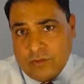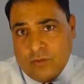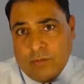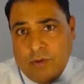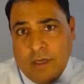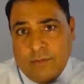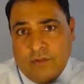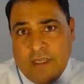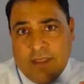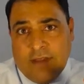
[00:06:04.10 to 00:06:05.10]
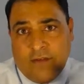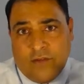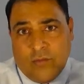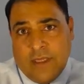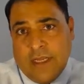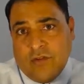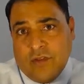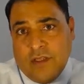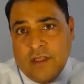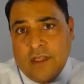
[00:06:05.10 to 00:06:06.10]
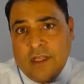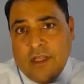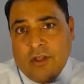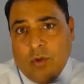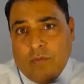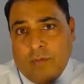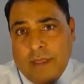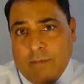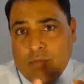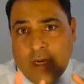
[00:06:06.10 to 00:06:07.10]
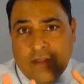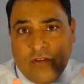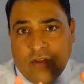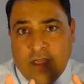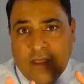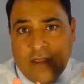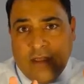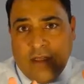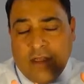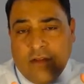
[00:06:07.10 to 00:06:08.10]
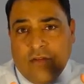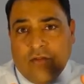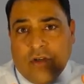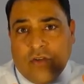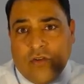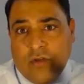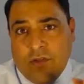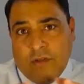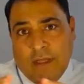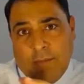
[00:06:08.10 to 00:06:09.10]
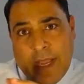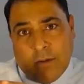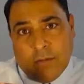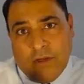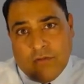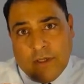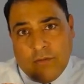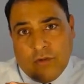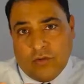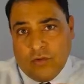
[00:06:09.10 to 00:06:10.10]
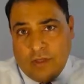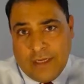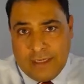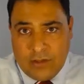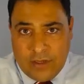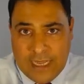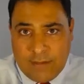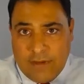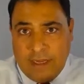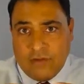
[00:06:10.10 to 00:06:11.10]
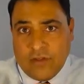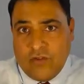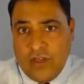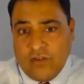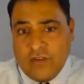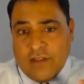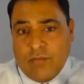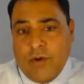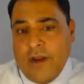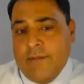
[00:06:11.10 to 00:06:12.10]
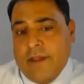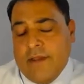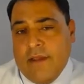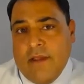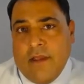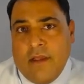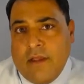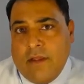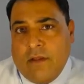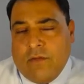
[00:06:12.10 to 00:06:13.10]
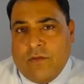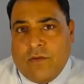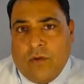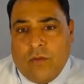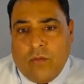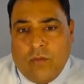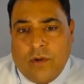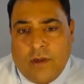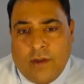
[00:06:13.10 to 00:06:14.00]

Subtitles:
into a prime state. And this is when they actually go from that branch-like structure into that macrophage round structure. The anatomy actually changes. That's priming. So